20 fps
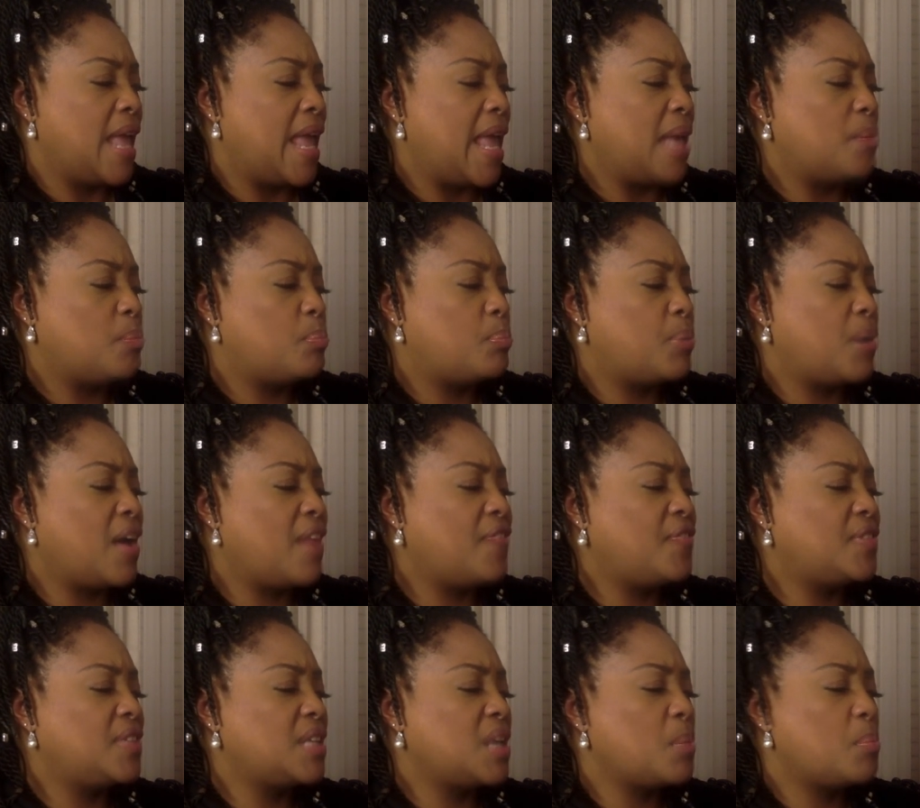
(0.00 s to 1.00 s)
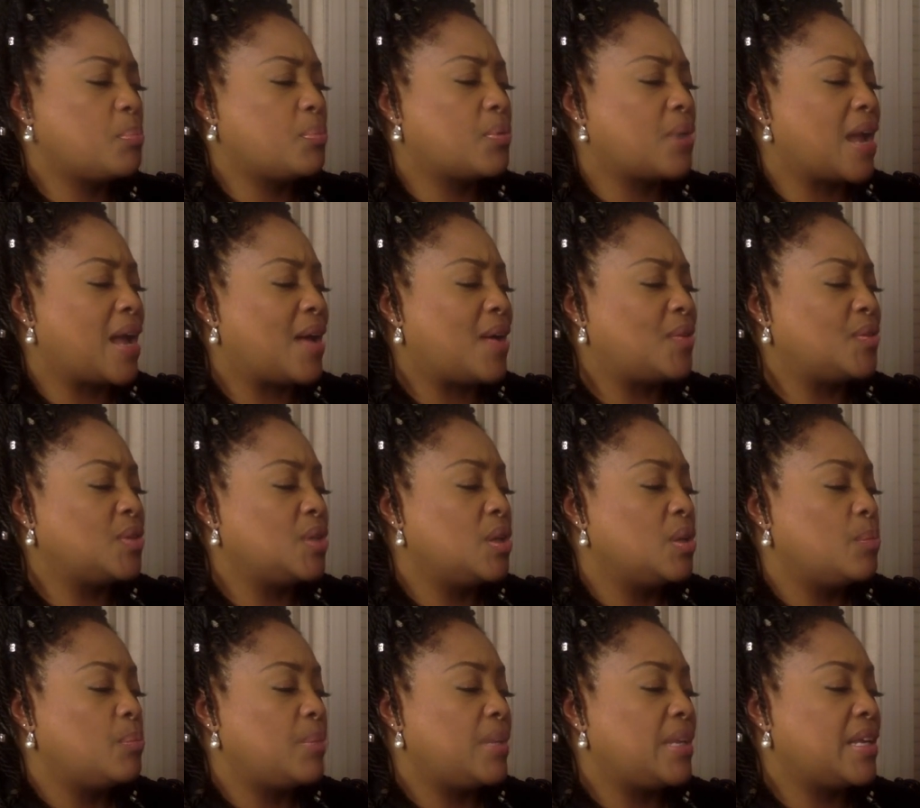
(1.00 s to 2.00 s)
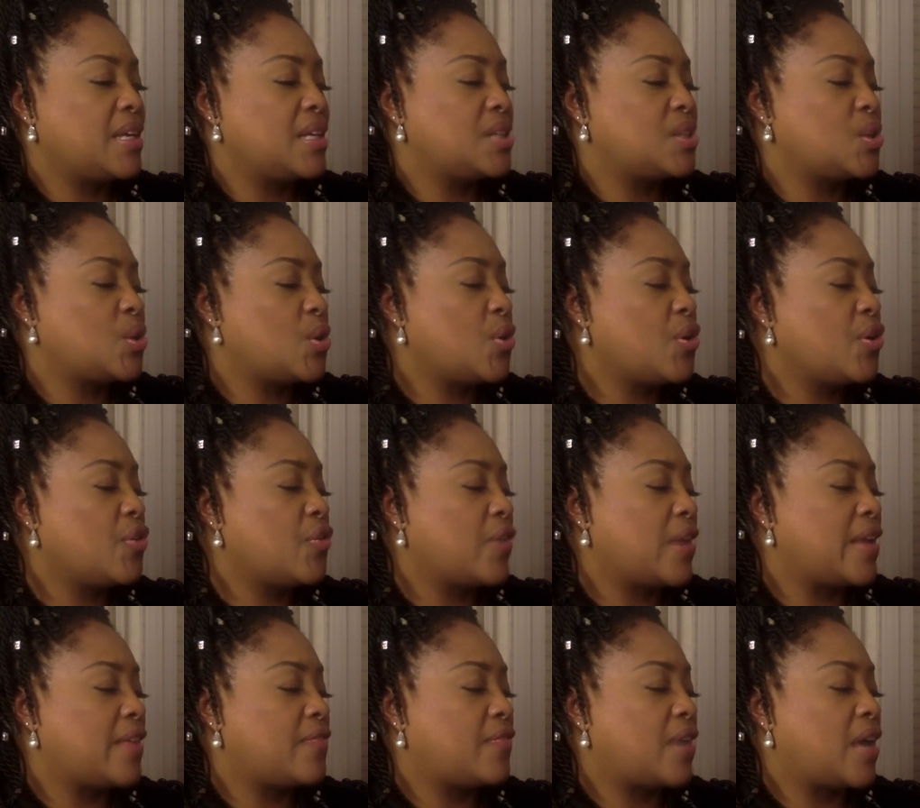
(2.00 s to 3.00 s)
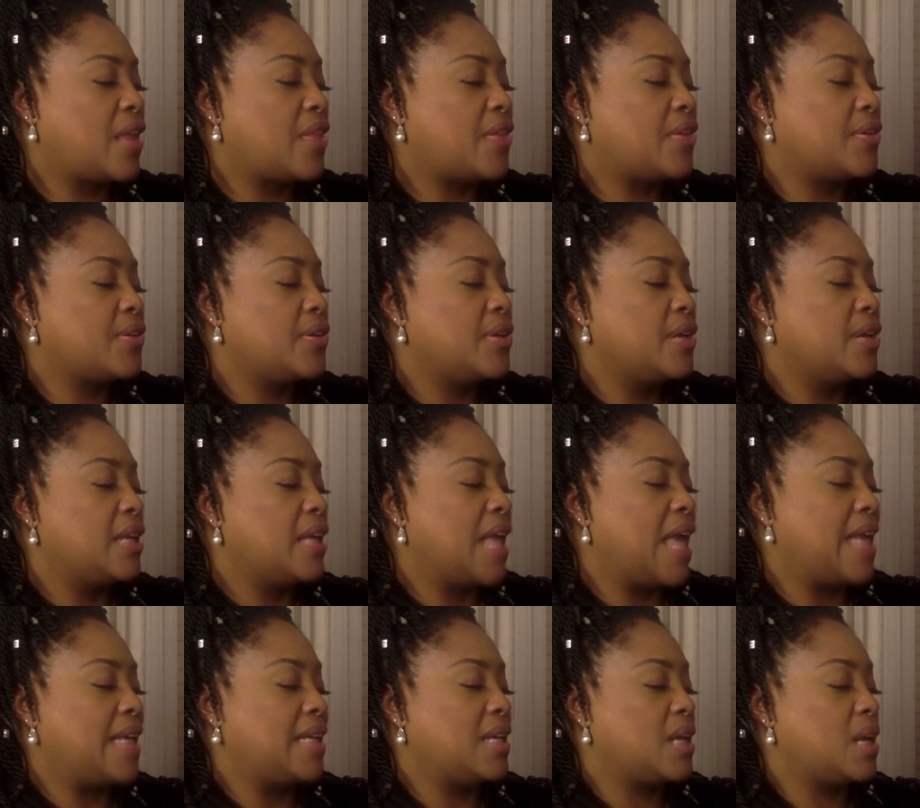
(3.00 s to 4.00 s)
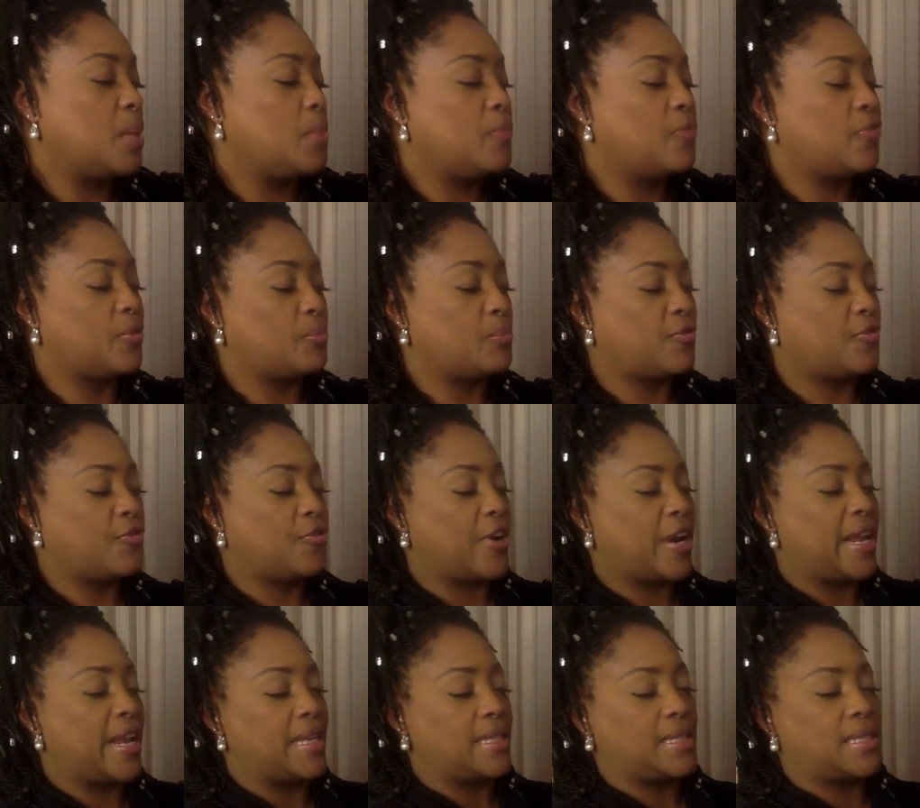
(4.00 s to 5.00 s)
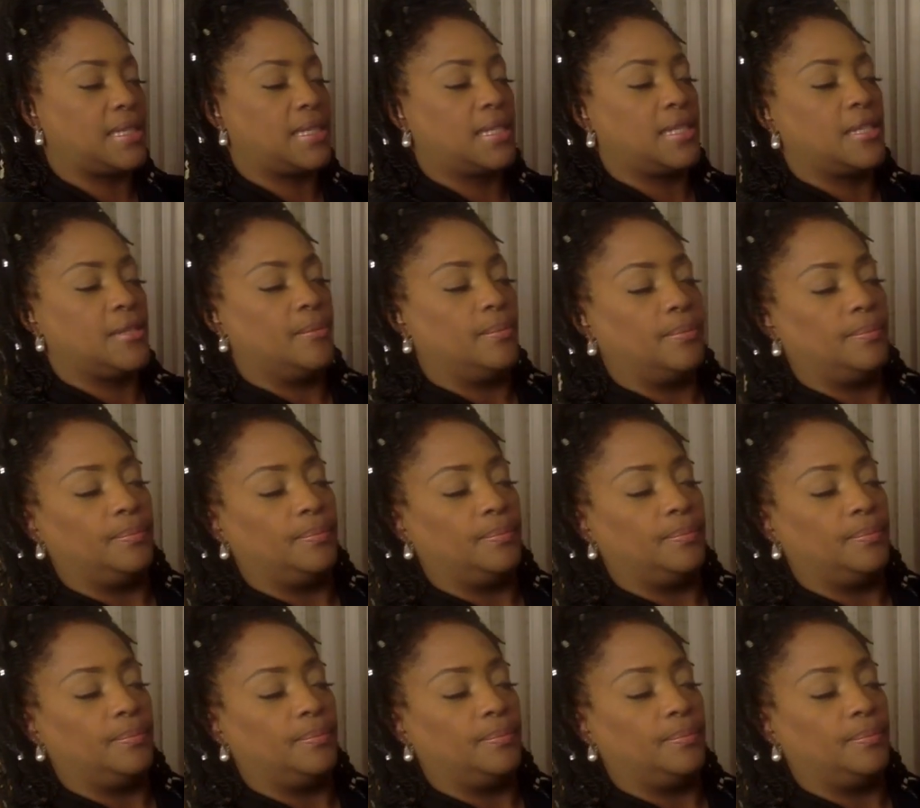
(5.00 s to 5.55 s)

and puffed up proud because her grandfather had come from France.